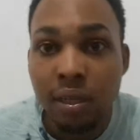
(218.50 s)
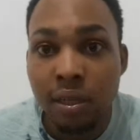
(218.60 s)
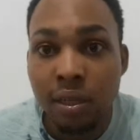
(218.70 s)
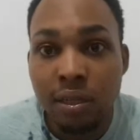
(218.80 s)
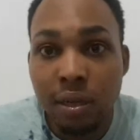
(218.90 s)

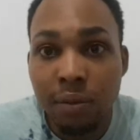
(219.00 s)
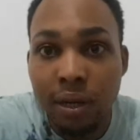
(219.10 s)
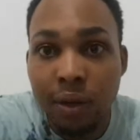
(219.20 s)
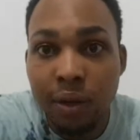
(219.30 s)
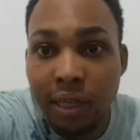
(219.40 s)
So
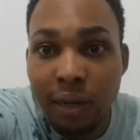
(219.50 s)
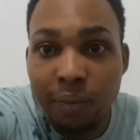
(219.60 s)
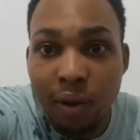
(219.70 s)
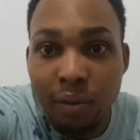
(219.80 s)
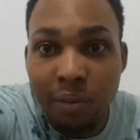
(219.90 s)
brother, what you think
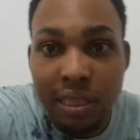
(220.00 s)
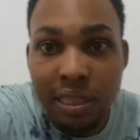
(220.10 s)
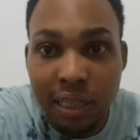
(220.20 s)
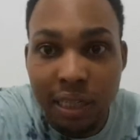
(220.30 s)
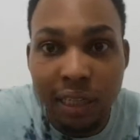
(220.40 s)
about
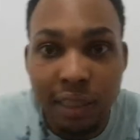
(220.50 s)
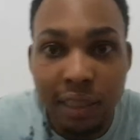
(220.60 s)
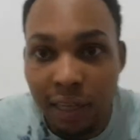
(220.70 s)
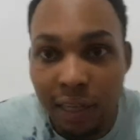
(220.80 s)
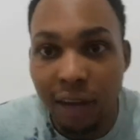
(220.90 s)
Massacre
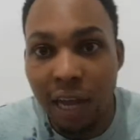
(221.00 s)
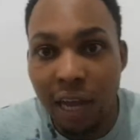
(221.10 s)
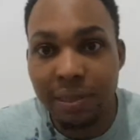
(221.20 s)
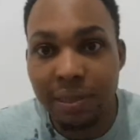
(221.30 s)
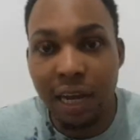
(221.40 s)
and
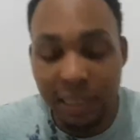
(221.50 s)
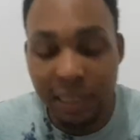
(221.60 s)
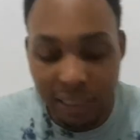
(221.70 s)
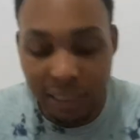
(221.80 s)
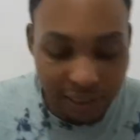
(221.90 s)
Vibes
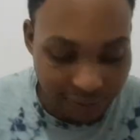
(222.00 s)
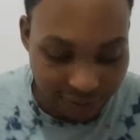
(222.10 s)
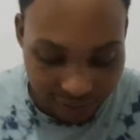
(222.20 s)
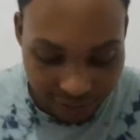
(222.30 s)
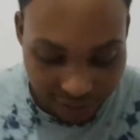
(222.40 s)
Cartel?
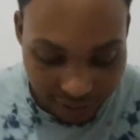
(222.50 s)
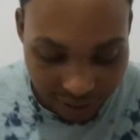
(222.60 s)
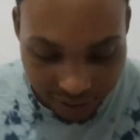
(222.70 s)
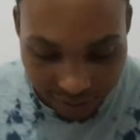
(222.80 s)
Eh?